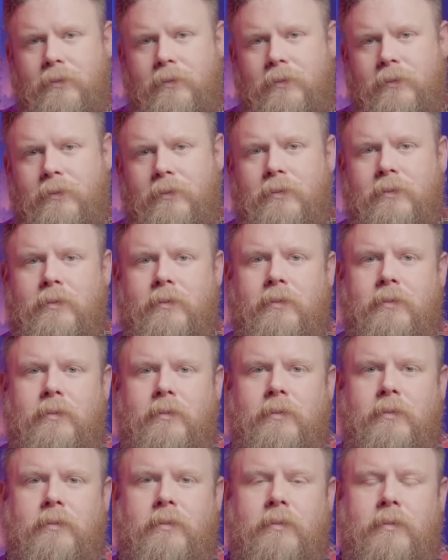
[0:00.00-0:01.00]

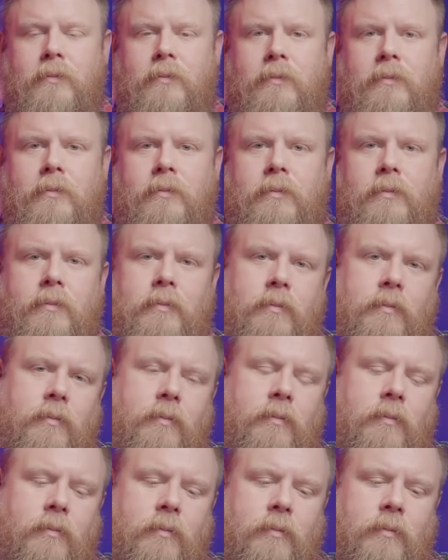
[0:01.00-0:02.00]

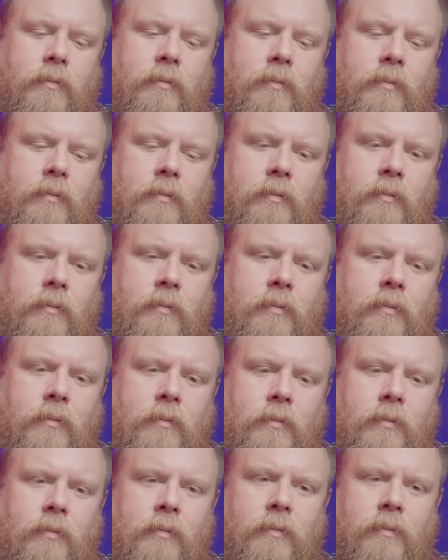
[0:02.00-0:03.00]

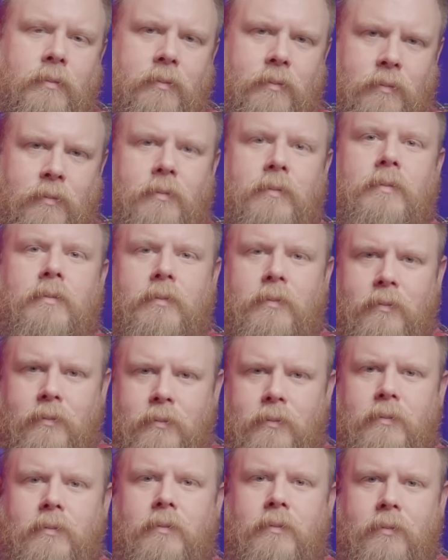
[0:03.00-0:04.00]

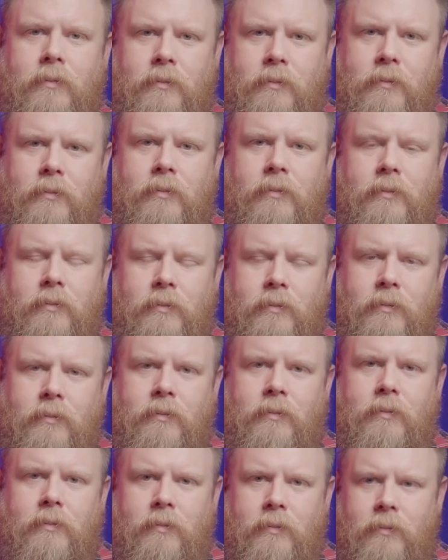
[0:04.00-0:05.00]

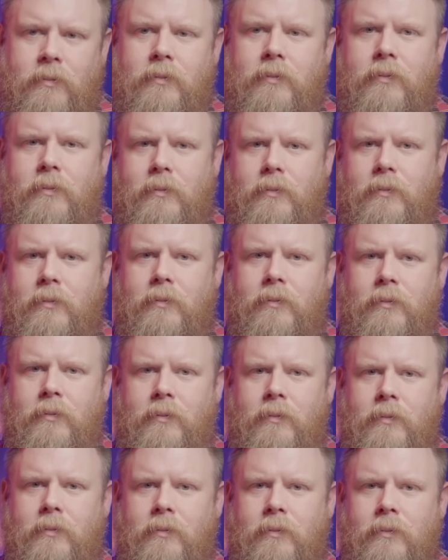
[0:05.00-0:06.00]

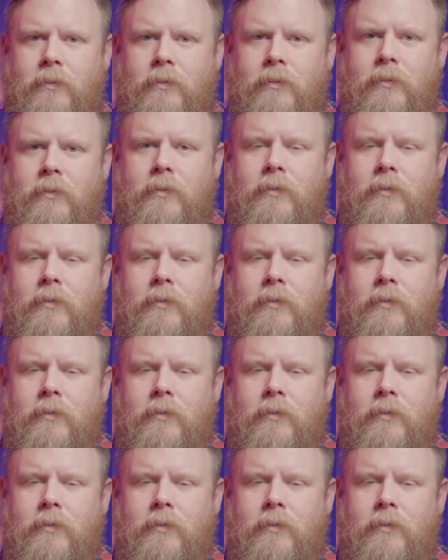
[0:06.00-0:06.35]
(not speaking)